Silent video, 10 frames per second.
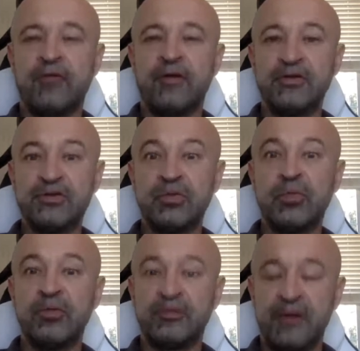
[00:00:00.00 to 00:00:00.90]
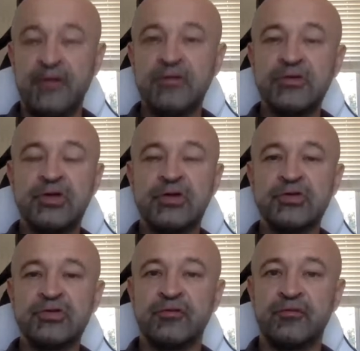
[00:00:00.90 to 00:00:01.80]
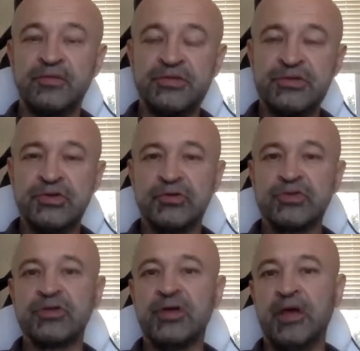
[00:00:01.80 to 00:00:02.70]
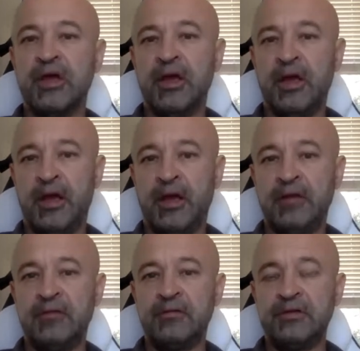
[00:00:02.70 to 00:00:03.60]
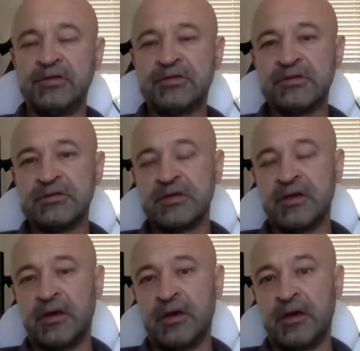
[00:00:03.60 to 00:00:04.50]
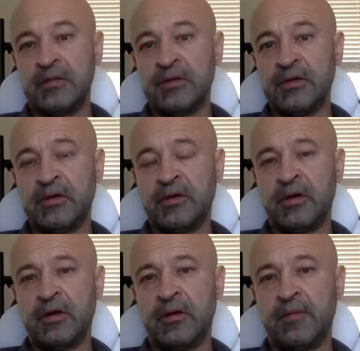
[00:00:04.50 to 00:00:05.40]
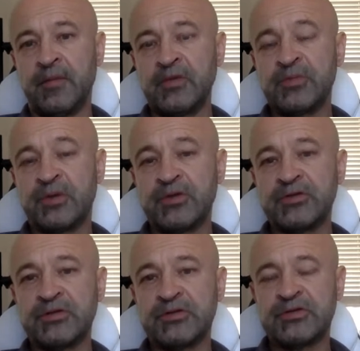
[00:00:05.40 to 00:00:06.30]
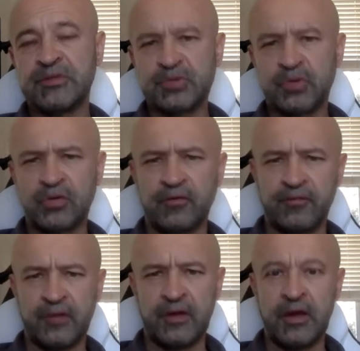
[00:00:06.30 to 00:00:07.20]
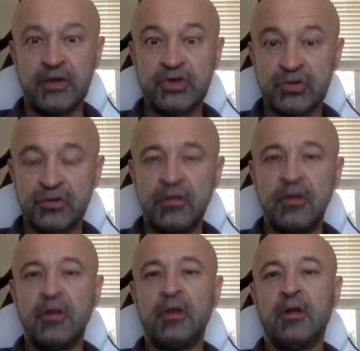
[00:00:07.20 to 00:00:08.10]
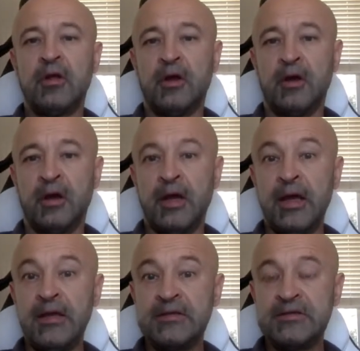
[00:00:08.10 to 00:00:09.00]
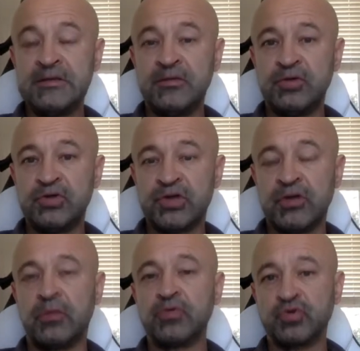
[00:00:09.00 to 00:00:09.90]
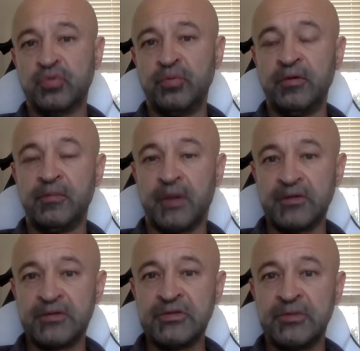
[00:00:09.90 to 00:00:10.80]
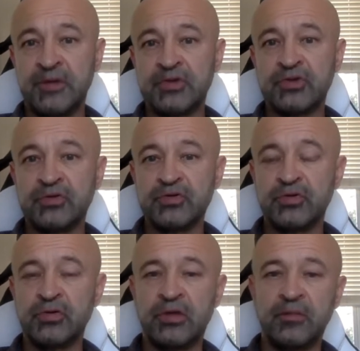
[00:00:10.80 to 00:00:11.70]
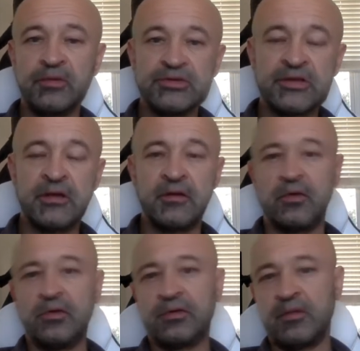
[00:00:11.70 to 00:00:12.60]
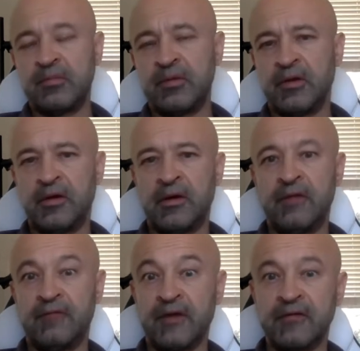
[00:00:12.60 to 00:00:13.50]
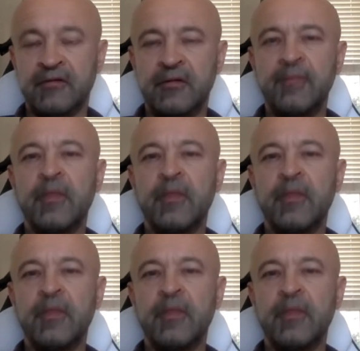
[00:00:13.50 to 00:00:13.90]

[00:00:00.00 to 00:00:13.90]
finance, it will be trading, changes of positions. And this is uh, a, a, um, expressed as some sort of uh, action uh, AT, which can also be multidimensional. So it can be a scalar or it can be a, a vector.